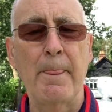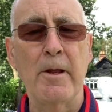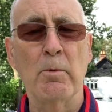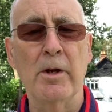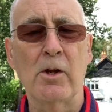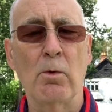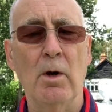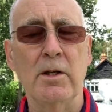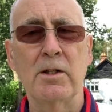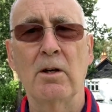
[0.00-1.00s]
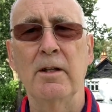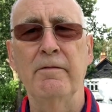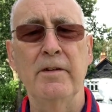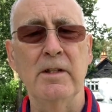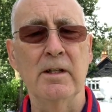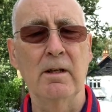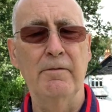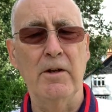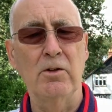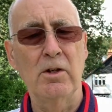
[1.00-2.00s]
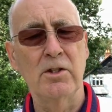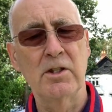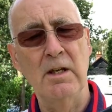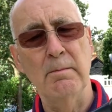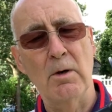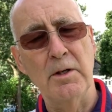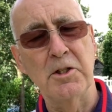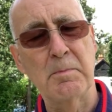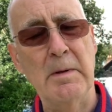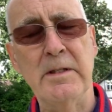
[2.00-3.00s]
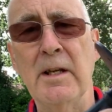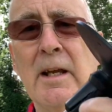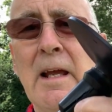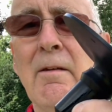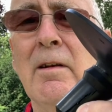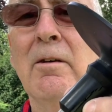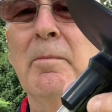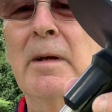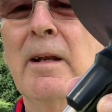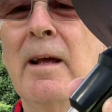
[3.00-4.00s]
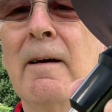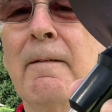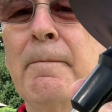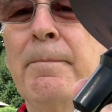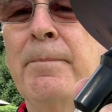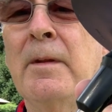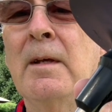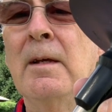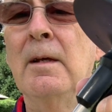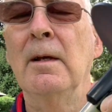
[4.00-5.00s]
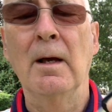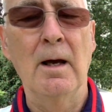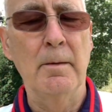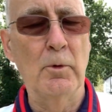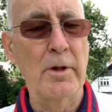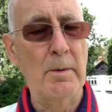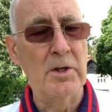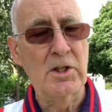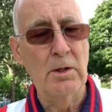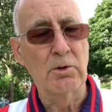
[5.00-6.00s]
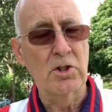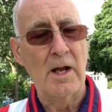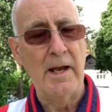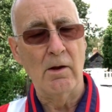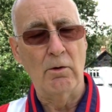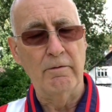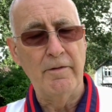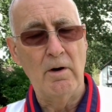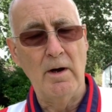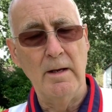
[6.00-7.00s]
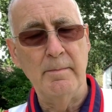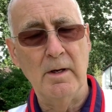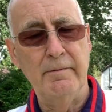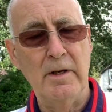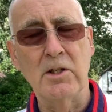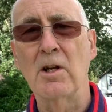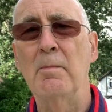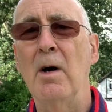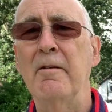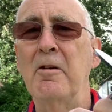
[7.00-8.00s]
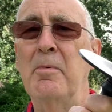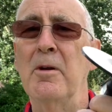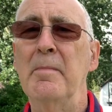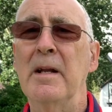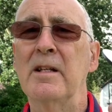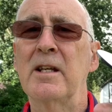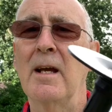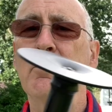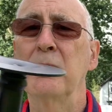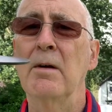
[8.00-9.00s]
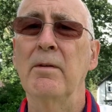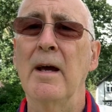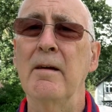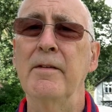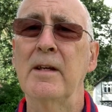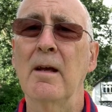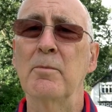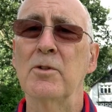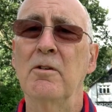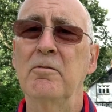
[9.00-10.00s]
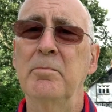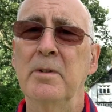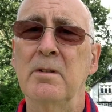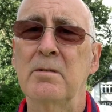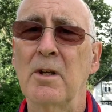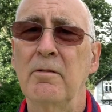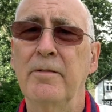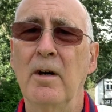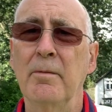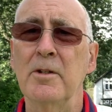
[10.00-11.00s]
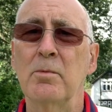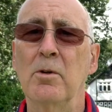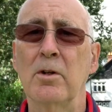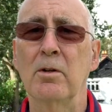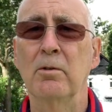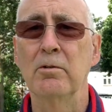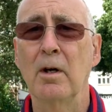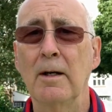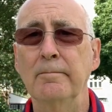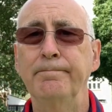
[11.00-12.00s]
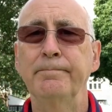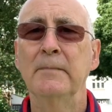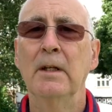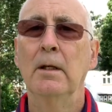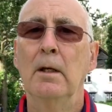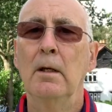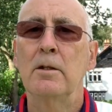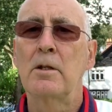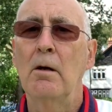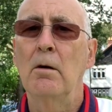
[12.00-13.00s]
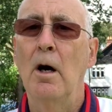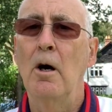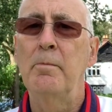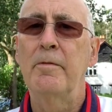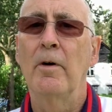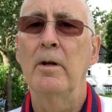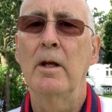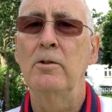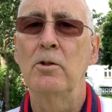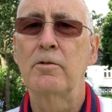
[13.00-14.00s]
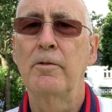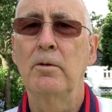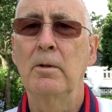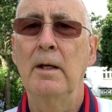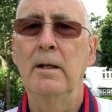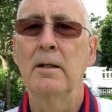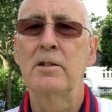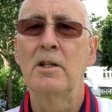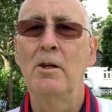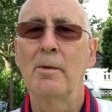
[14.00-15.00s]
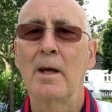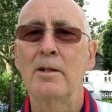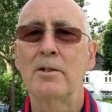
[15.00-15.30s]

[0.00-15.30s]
You want it quite tight fitting. In fact, you can see mine splitting here a little bit now. Although it's still staying on fine, but eventually I might have to put a bit of tape around that if it comes off, but so far it's working all right. So I hope you find that useful, and see you again